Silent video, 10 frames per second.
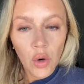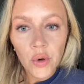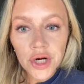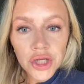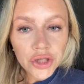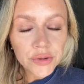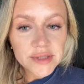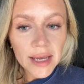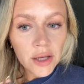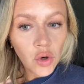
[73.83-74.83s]
We're gonna use
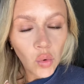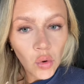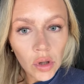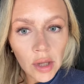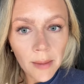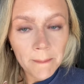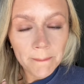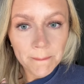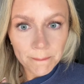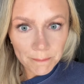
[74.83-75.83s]
a cool
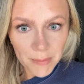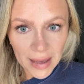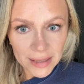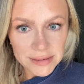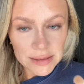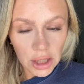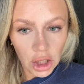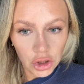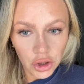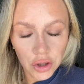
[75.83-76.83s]
matte
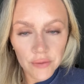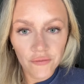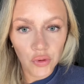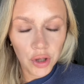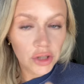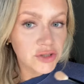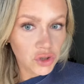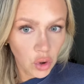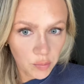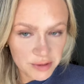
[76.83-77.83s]
color for
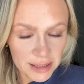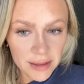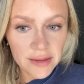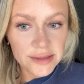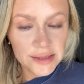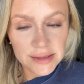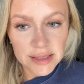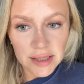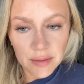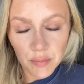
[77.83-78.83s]
sculpting. This is
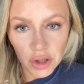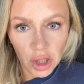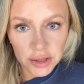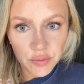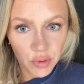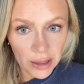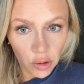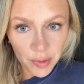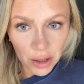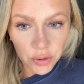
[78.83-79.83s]
the Blonde Brow
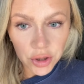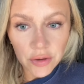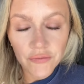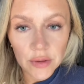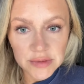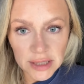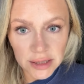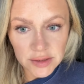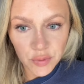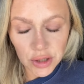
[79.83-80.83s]
Powder from
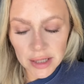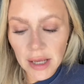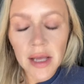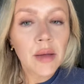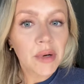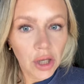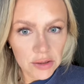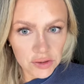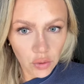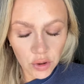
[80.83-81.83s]
Science of Pretty, but it
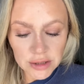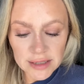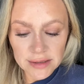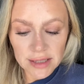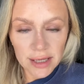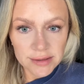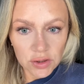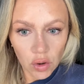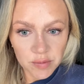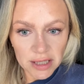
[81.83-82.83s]
also works as a
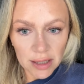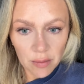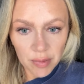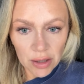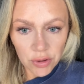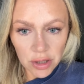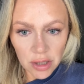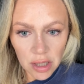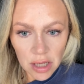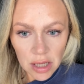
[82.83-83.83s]
sculpting
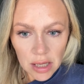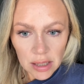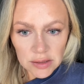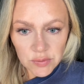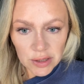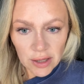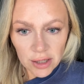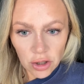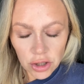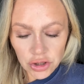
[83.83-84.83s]
powder because we
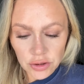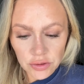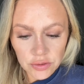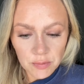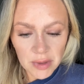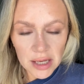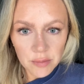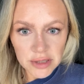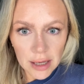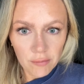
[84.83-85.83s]
like our
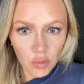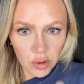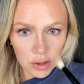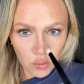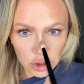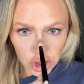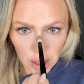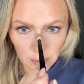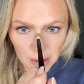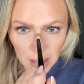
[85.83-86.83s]
makeup to have more than one
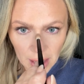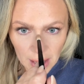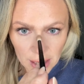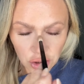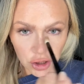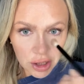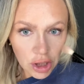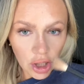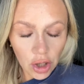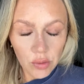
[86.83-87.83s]
job. And you're gonna
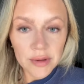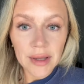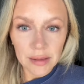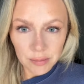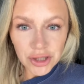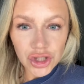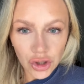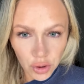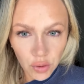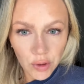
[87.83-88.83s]
go, let me
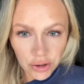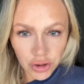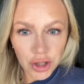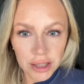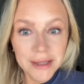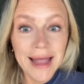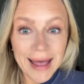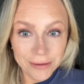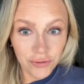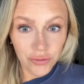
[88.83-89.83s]
show you what you're gonna
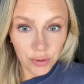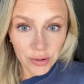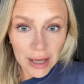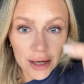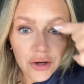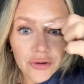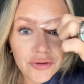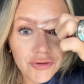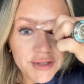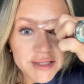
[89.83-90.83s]
not do, okay?
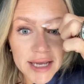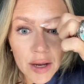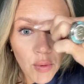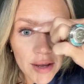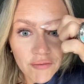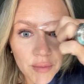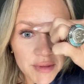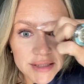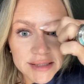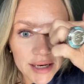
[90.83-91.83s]
Stay away from
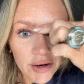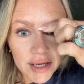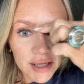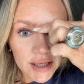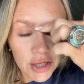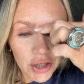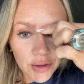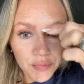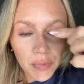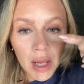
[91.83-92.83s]
this area here.